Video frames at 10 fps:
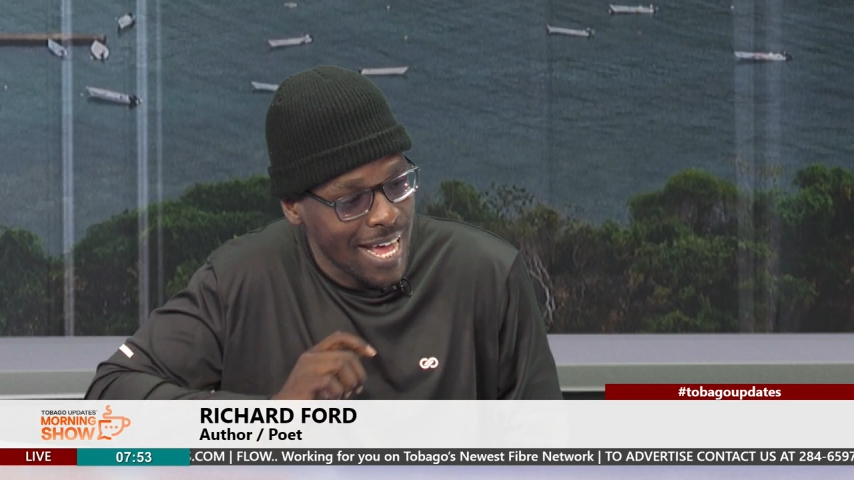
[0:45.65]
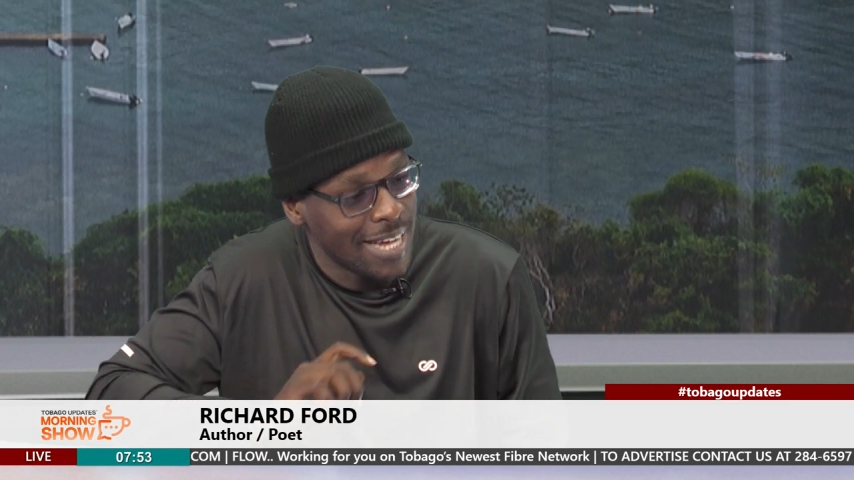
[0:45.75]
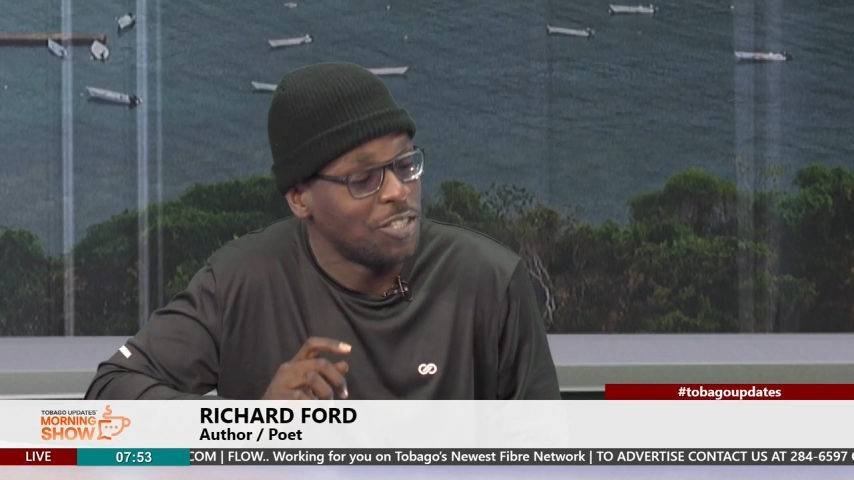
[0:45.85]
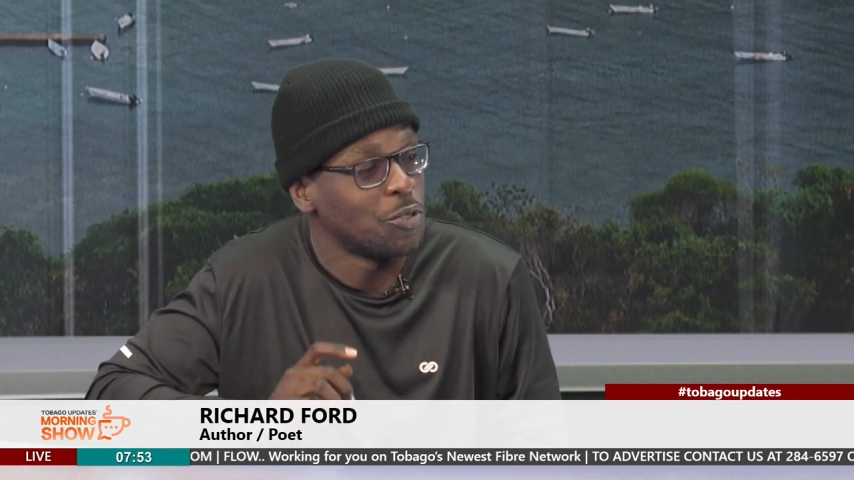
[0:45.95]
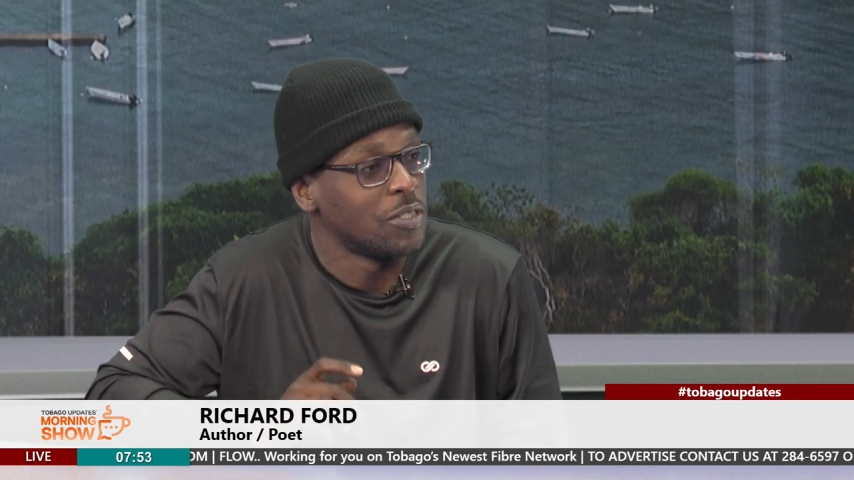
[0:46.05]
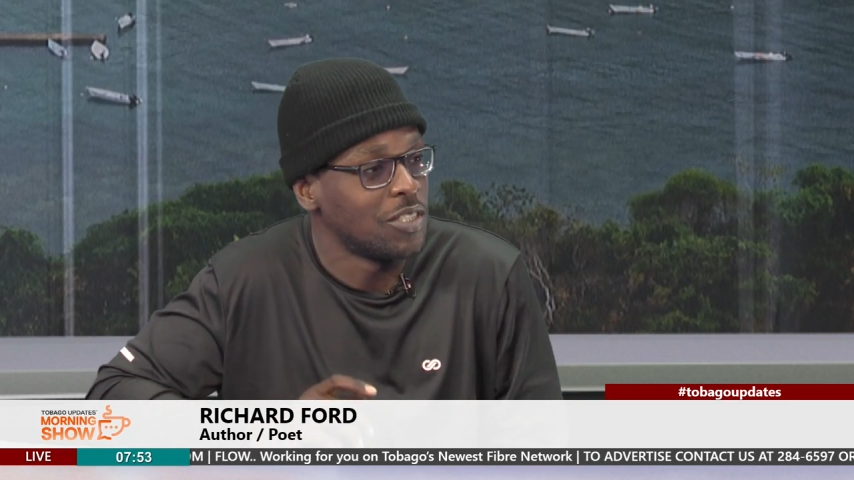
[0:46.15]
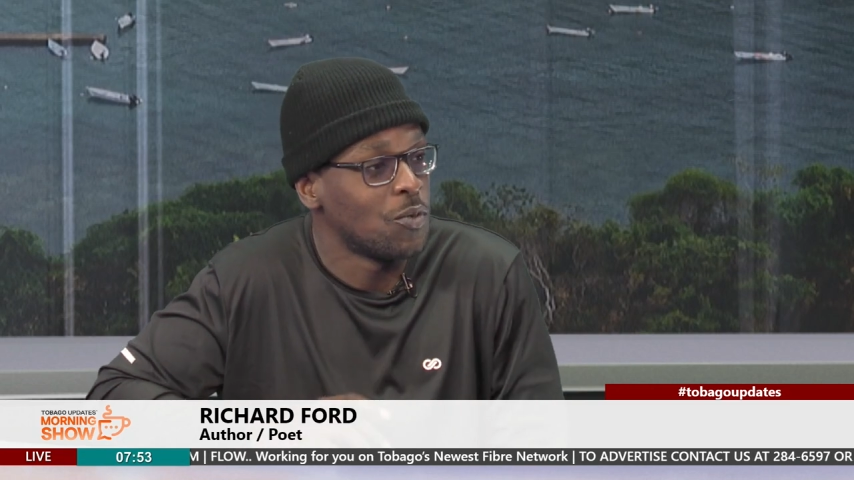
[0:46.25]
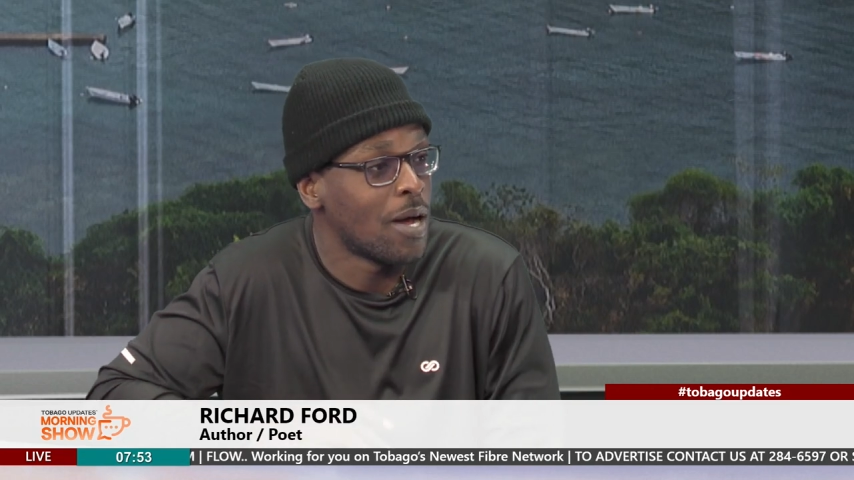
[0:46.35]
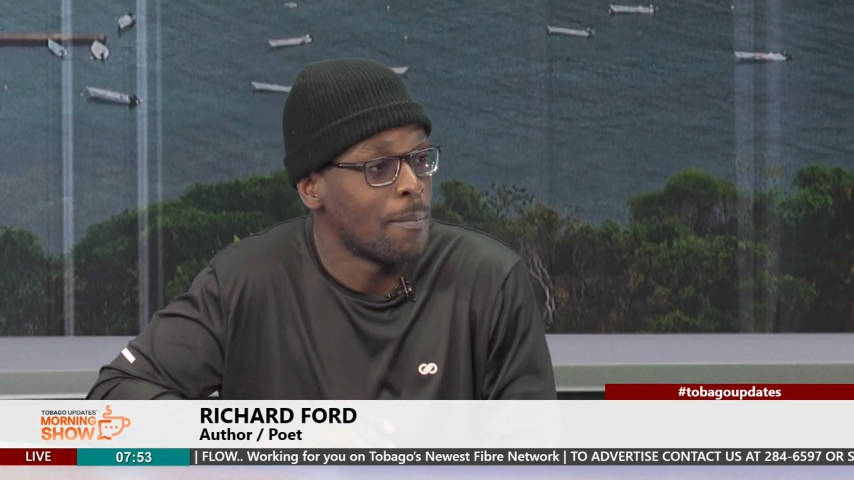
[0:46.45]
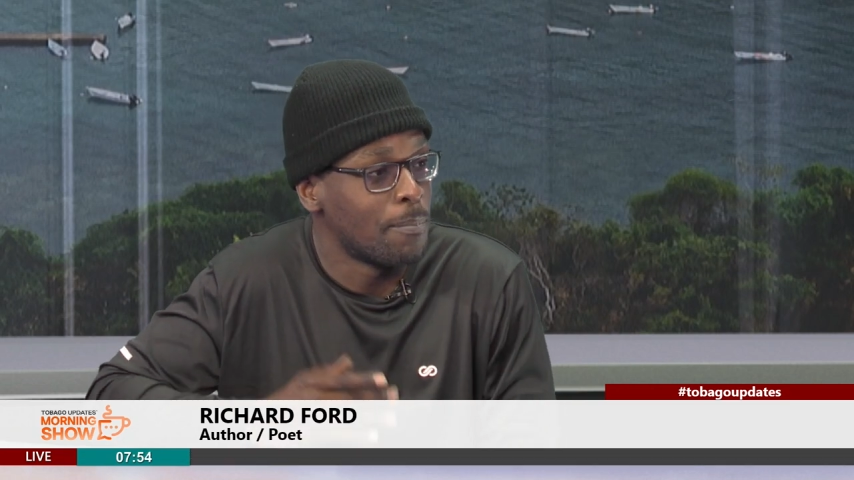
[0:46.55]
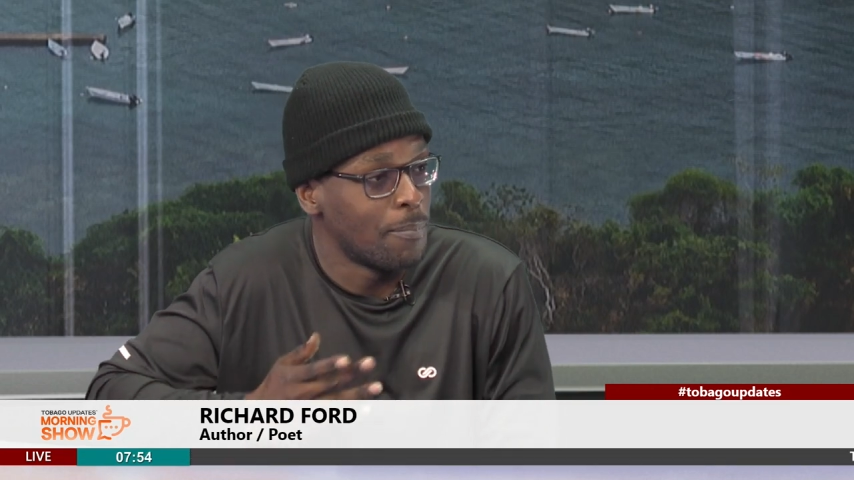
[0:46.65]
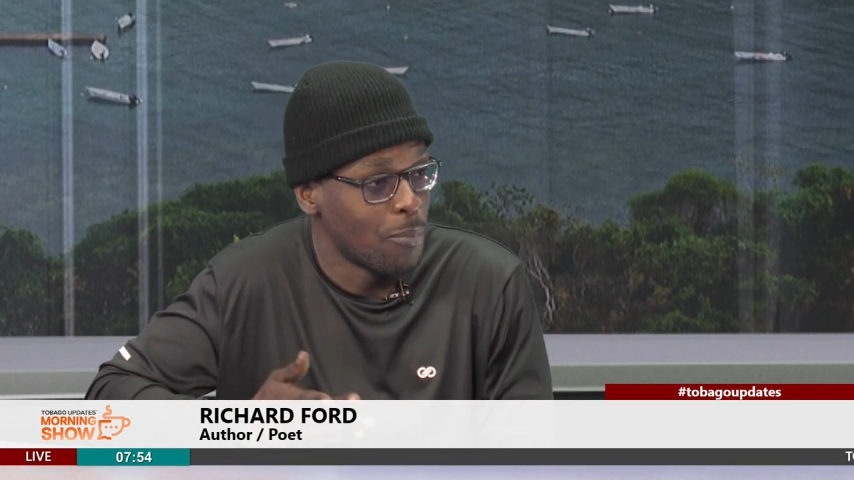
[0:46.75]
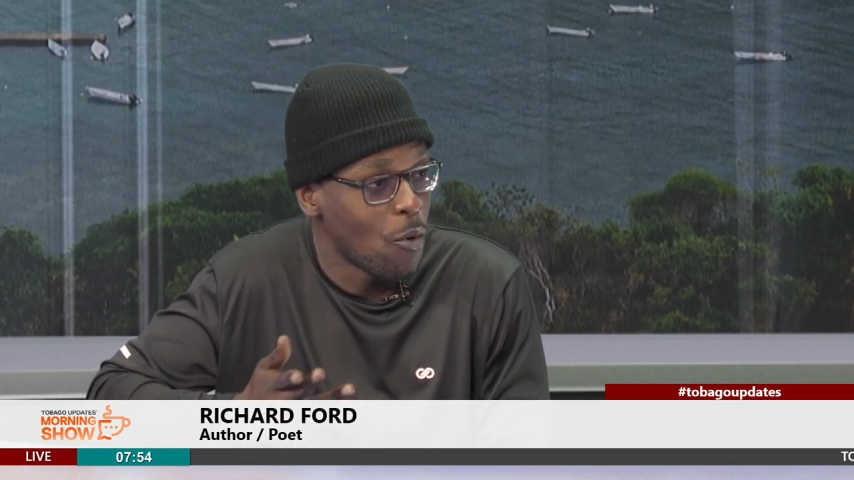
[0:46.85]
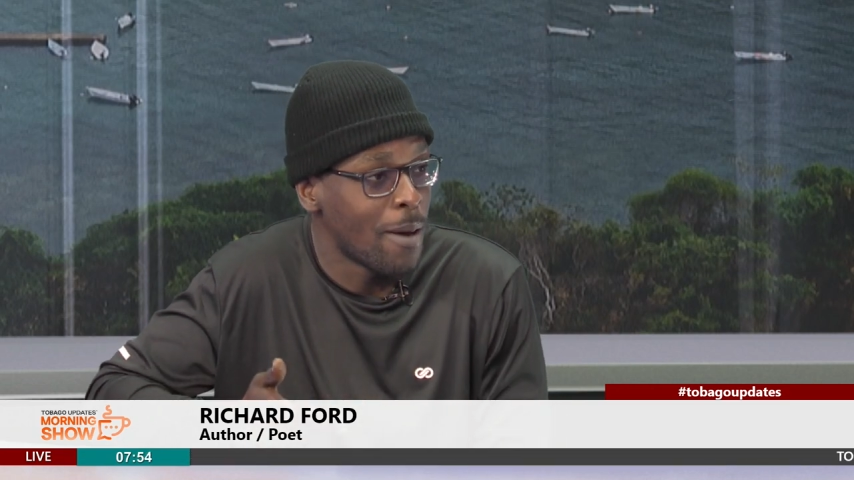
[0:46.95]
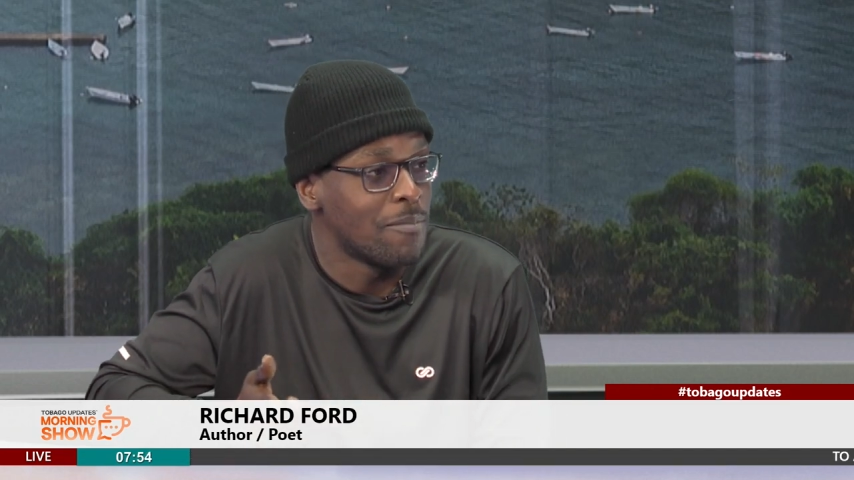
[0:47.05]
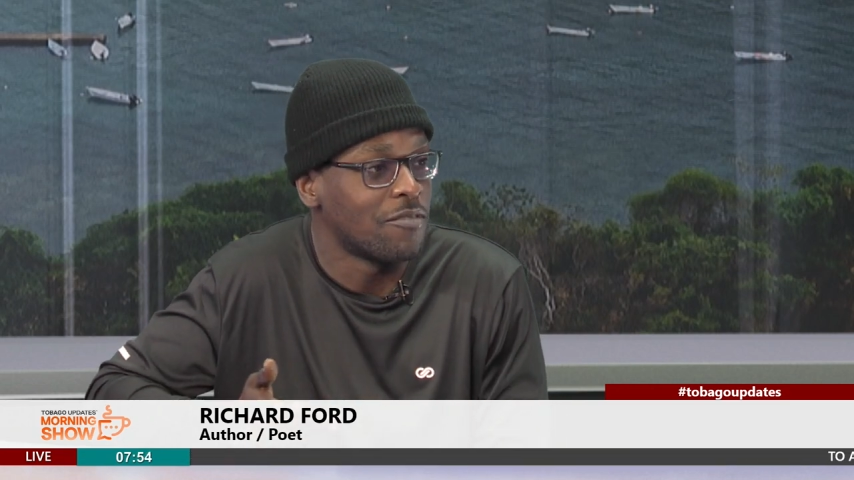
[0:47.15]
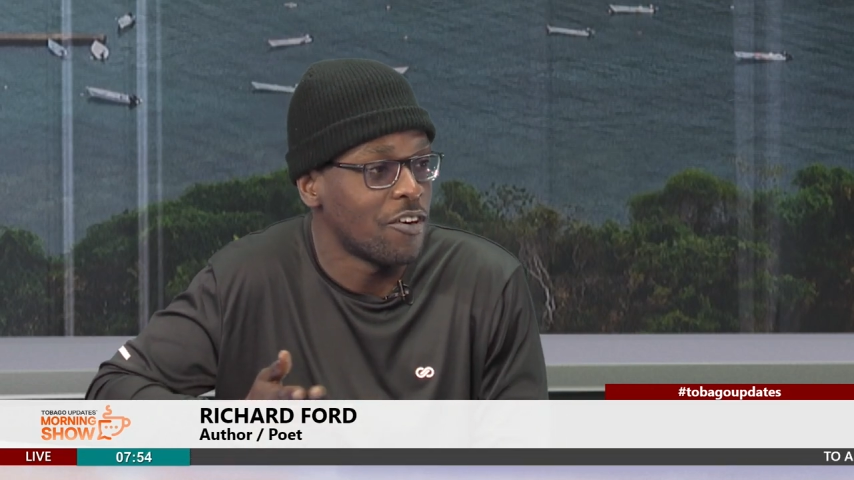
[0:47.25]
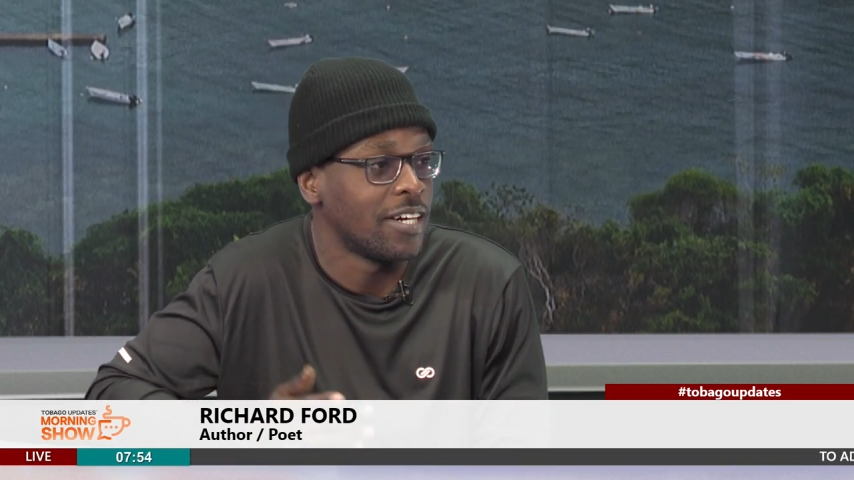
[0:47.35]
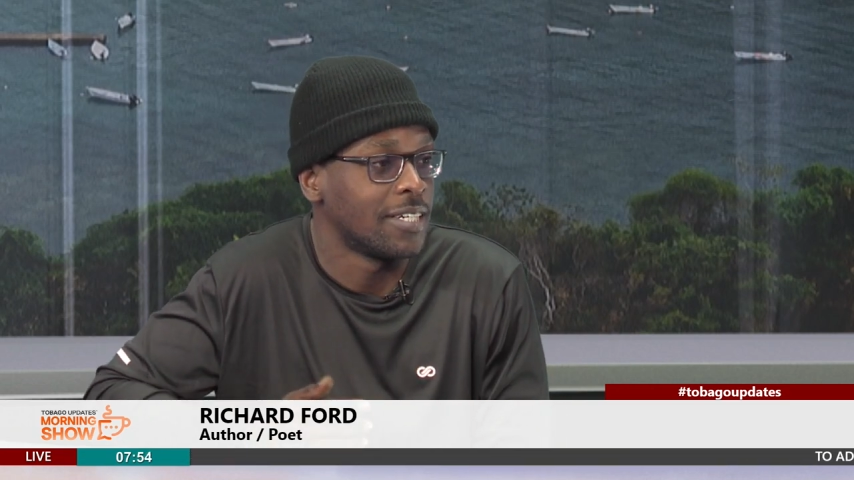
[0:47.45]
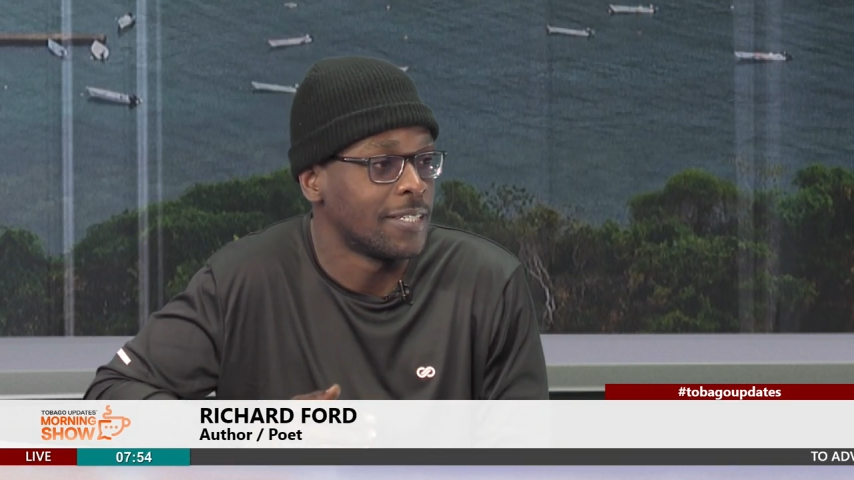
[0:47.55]
I chose to do a poem
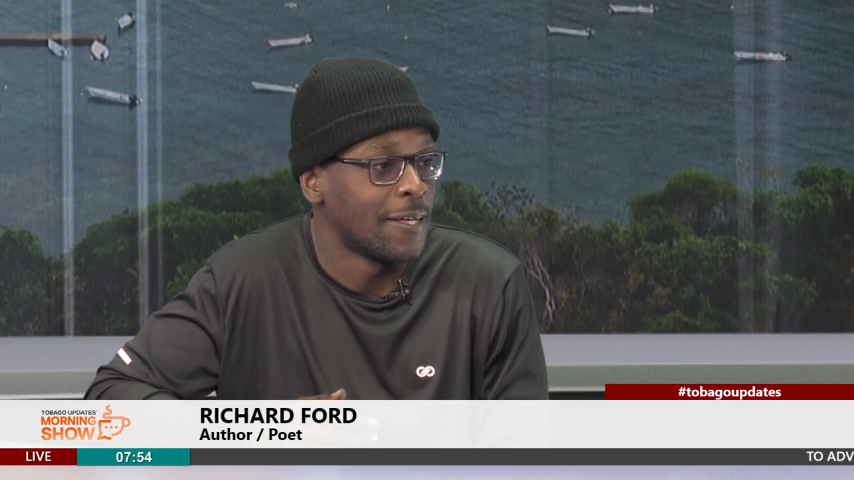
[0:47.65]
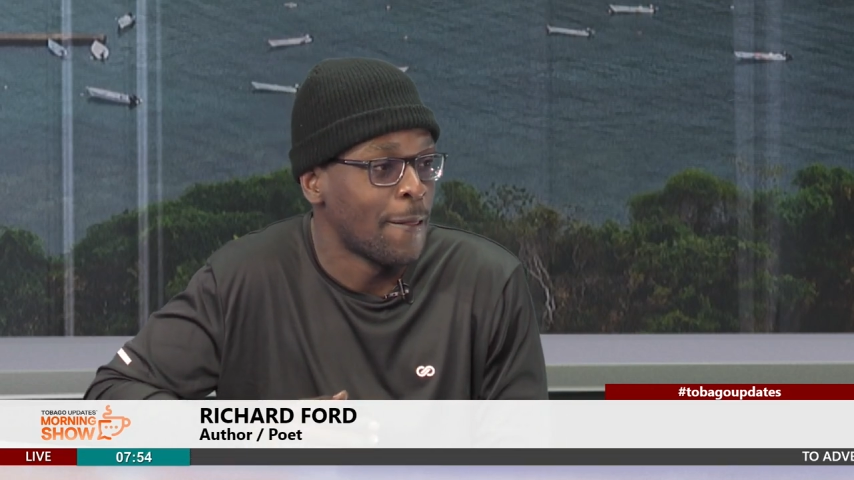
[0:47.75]
for it now.